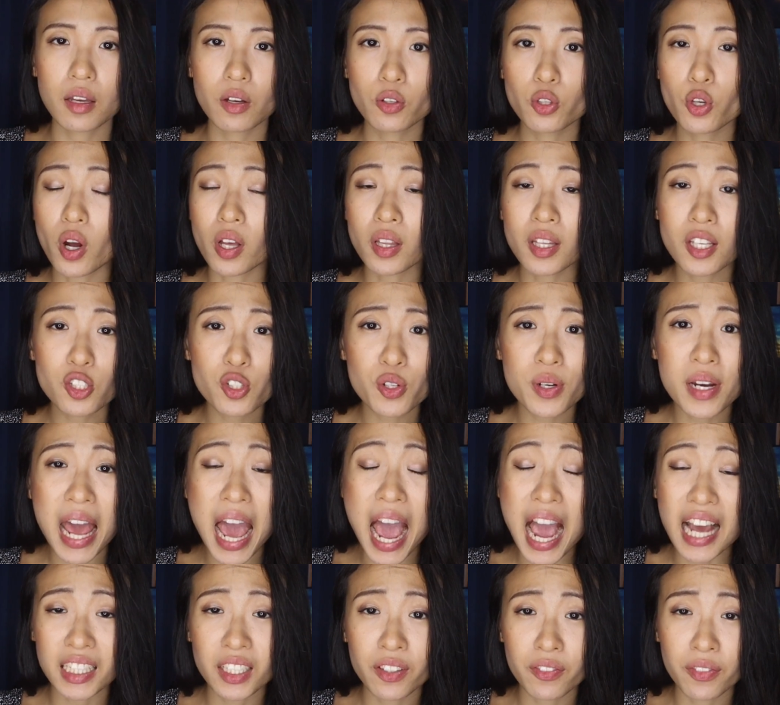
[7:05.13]
Unless you're an
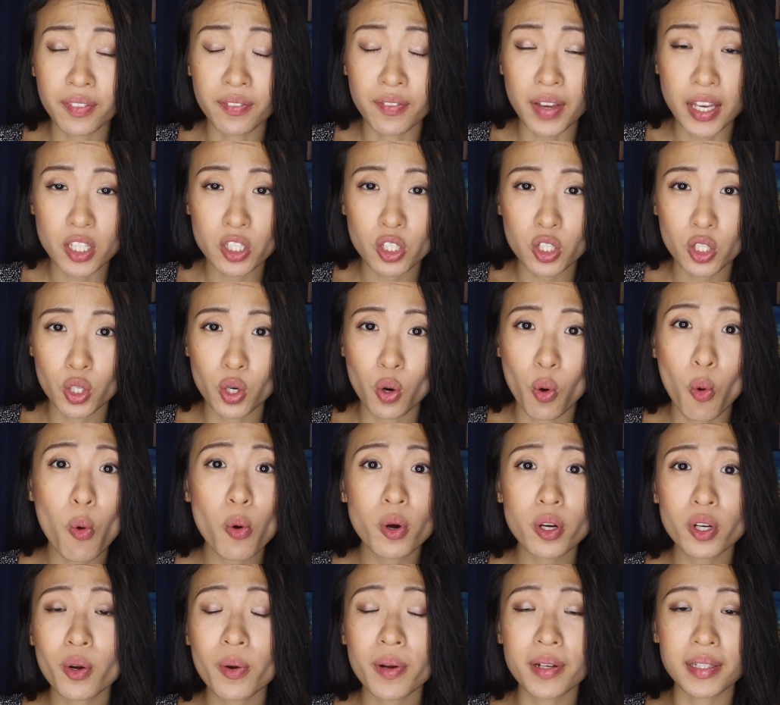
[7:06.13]
active investor
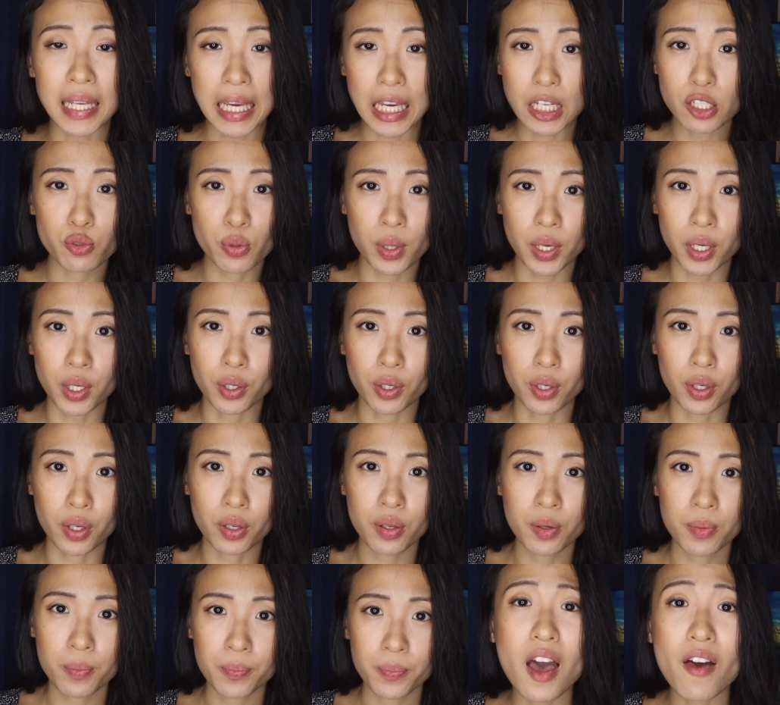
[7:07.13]
or you're a day
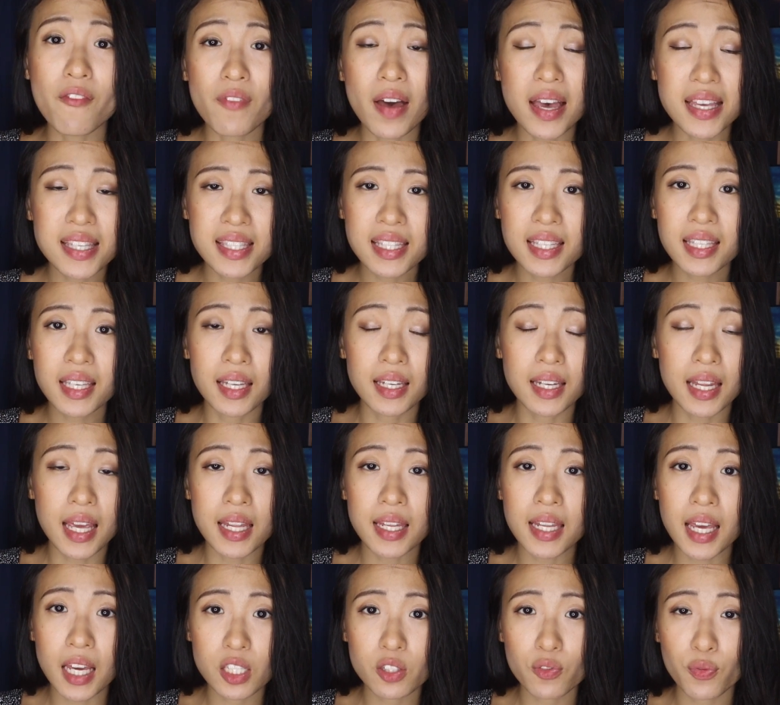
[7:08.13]
trader, investing in
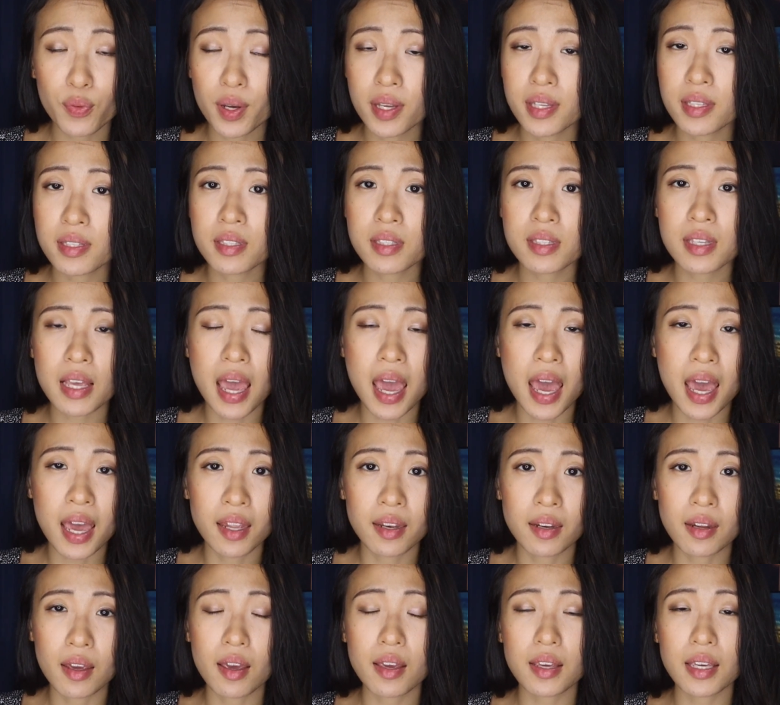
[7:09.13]
index funds
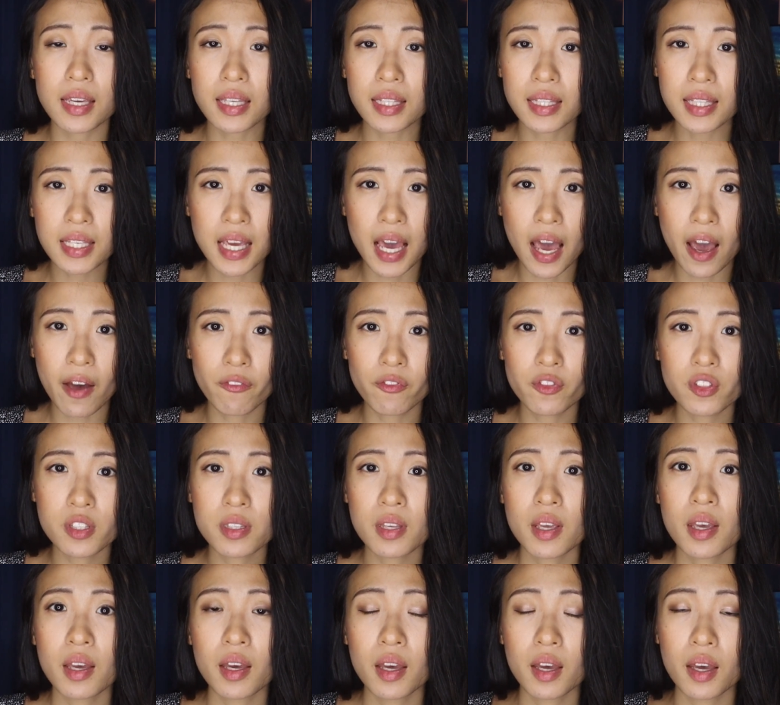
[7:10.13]
and
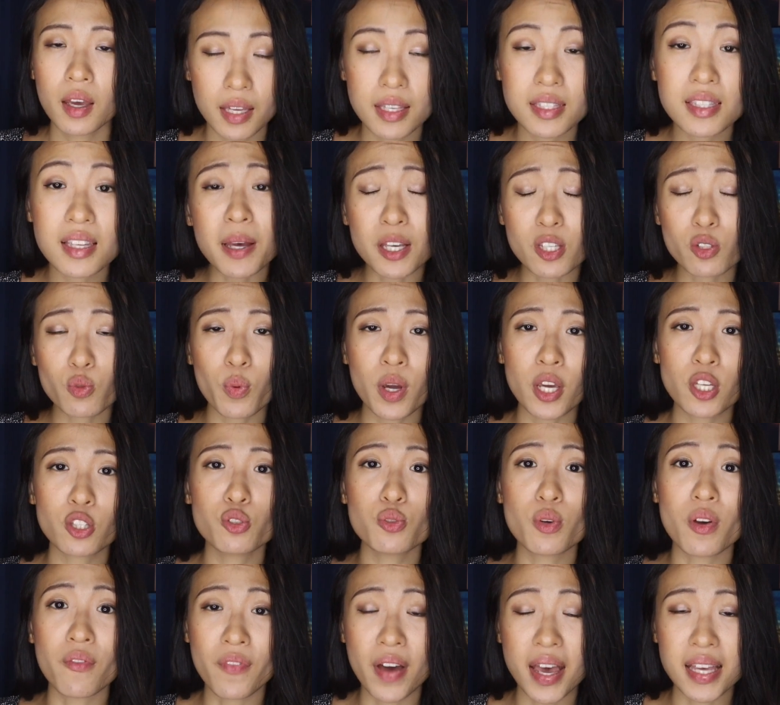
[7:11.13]
ETFs is the best way
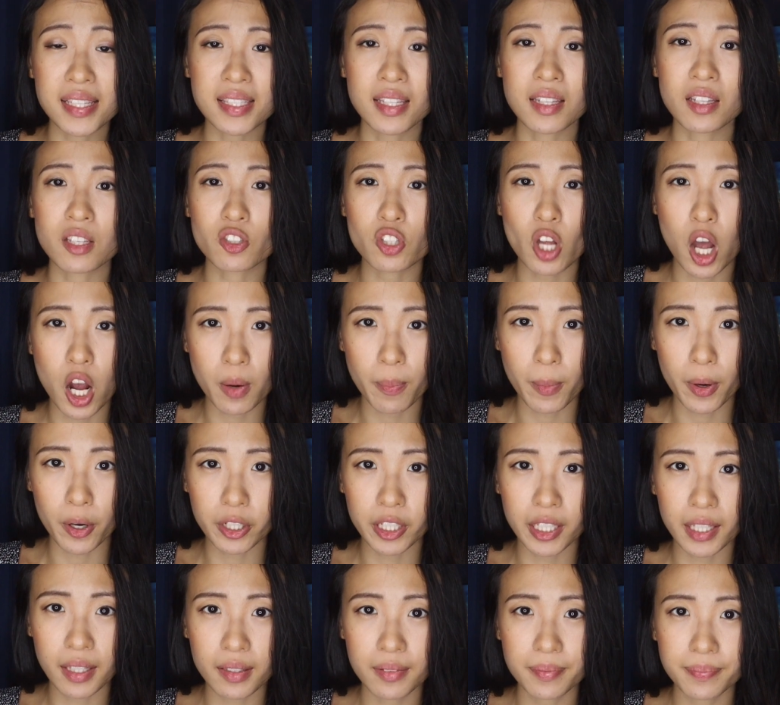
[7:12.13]
to invest in the stock
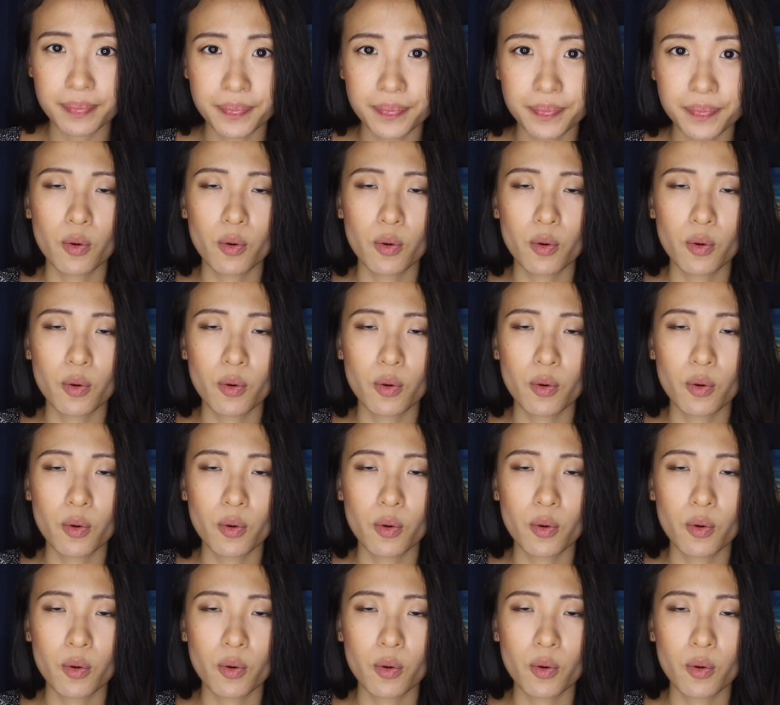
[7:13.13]
market.